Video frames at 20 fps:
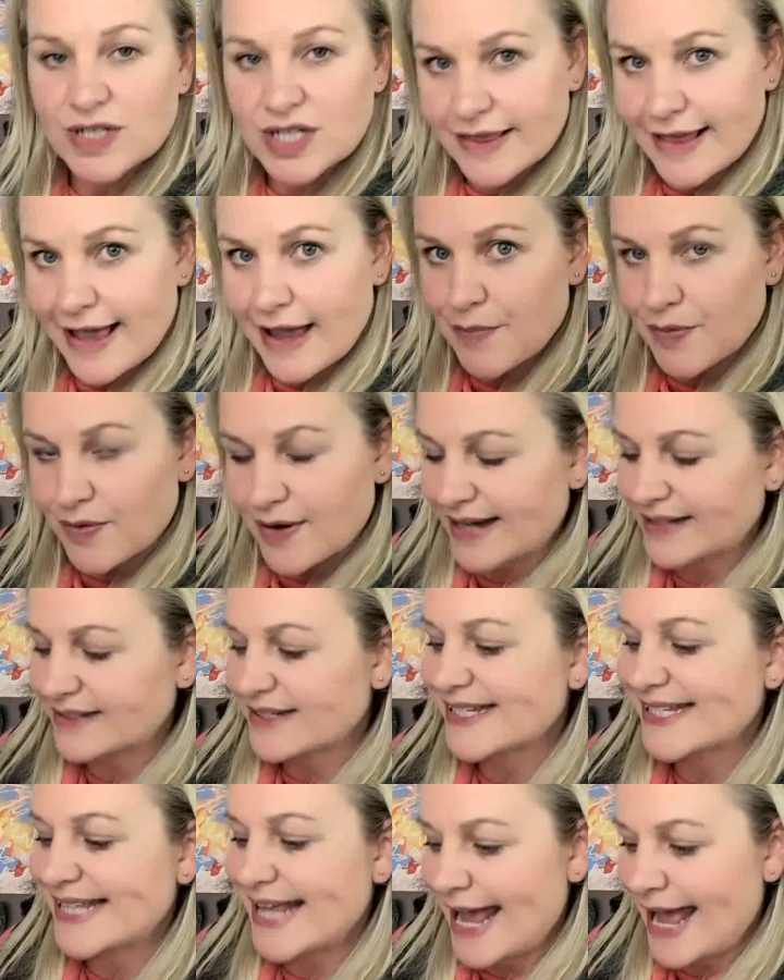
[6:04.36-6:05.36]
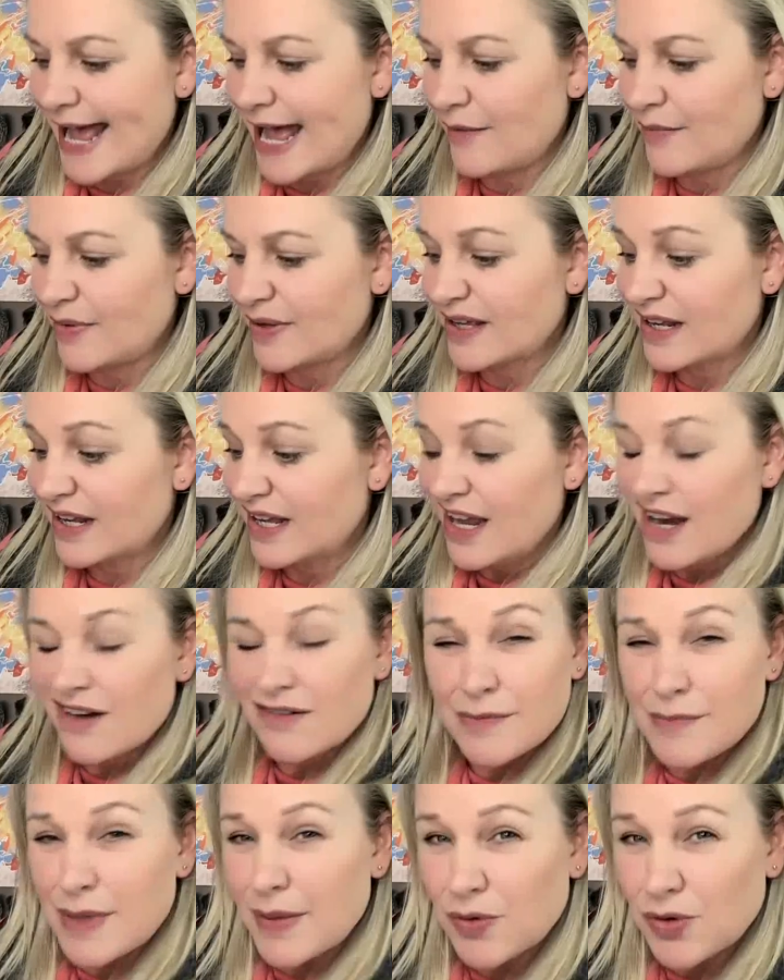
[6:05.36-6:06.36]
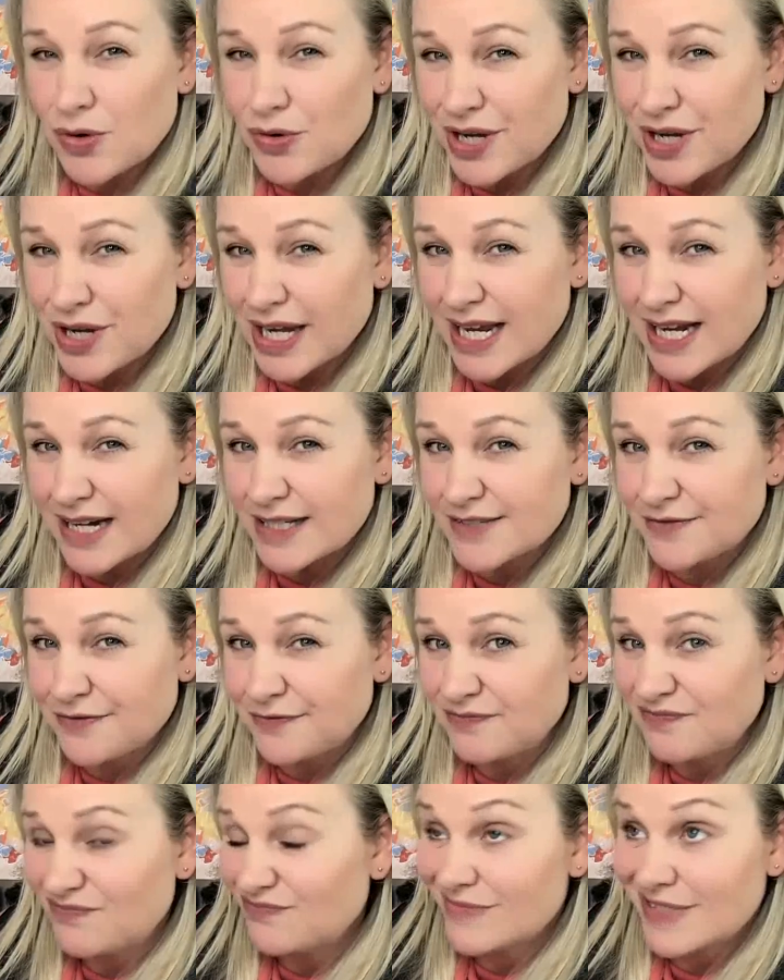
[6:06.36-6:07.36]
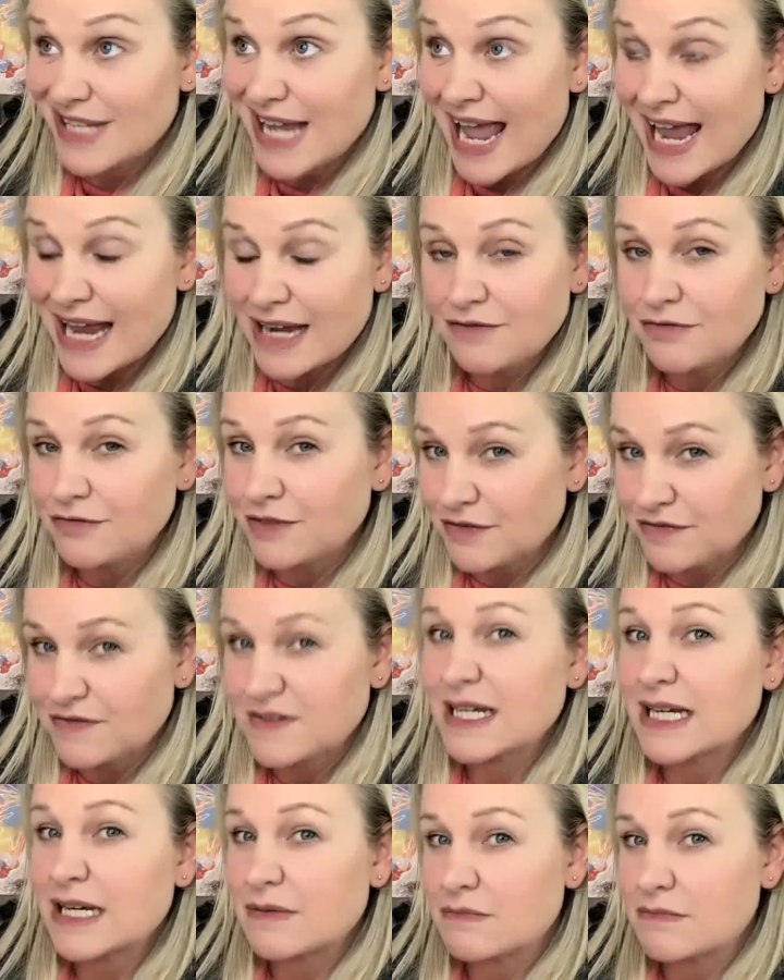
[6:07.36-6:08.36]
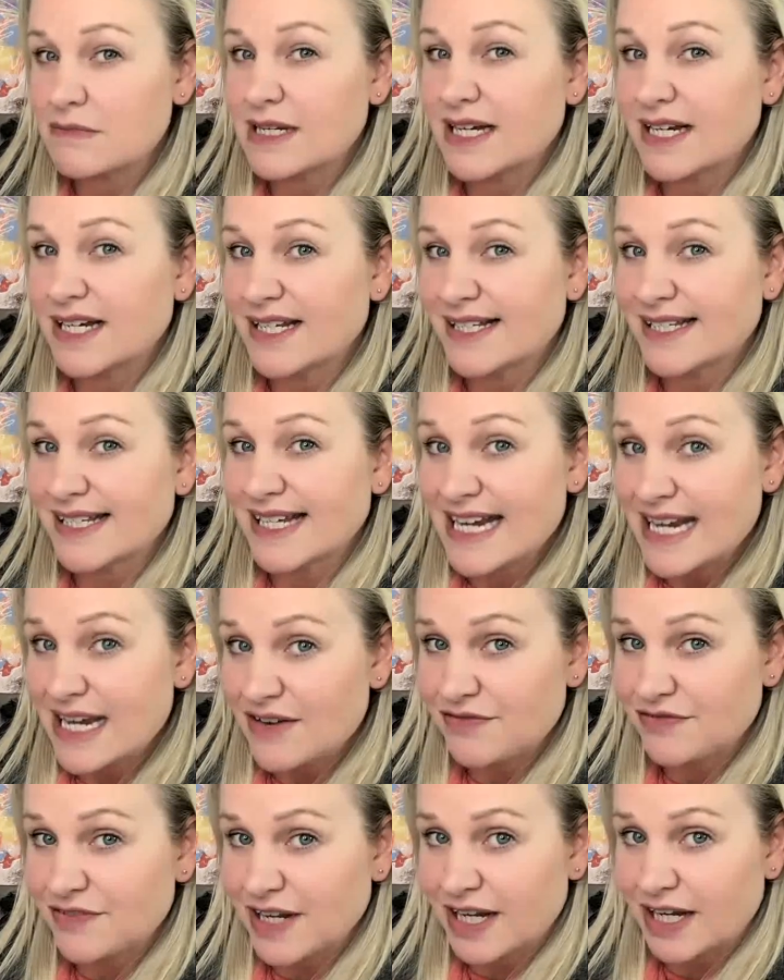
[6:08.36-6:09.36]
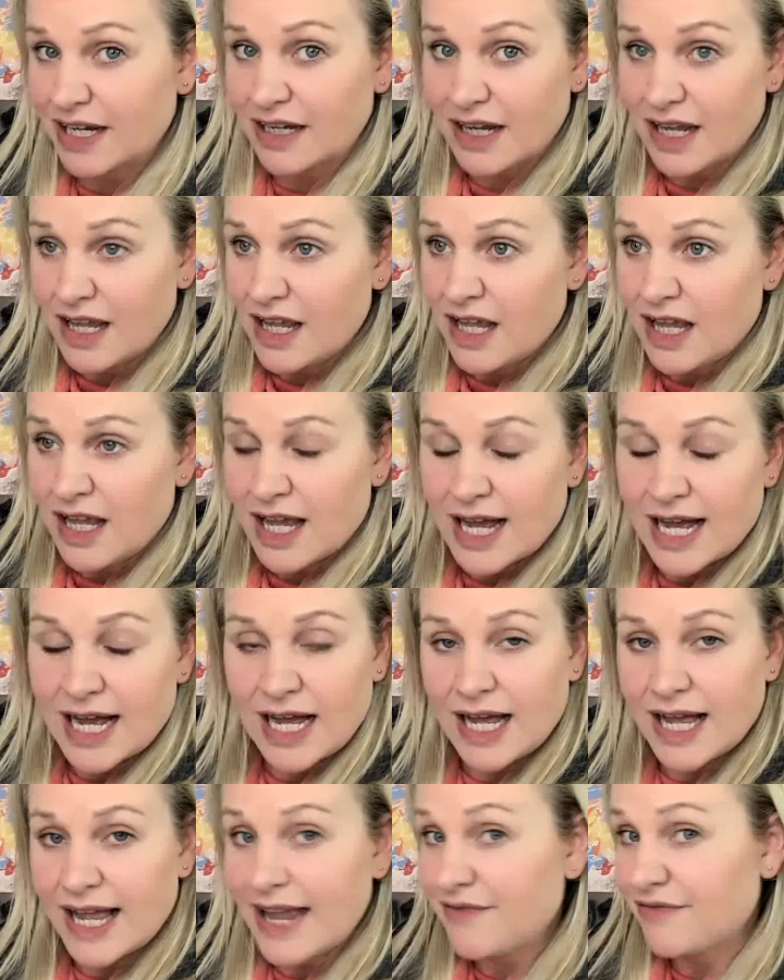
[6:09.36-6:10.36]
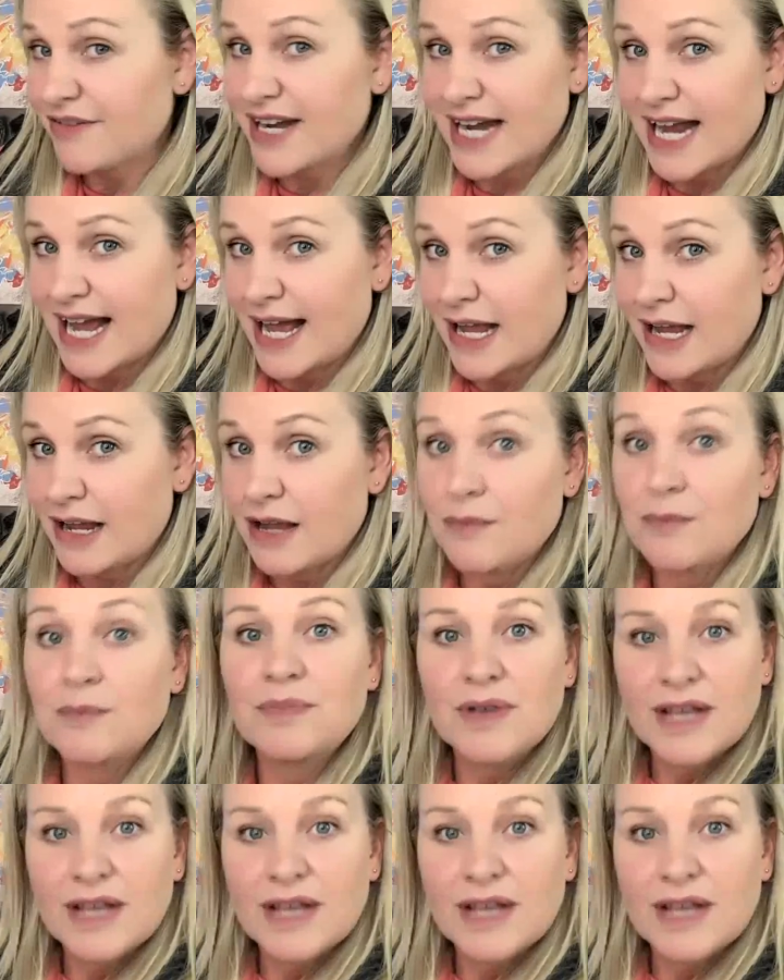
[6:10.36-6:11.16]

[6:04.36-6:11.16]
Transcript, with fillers: into that practice, that habit. Remember, all you need is 10, 15 minutes an evening uh, every day.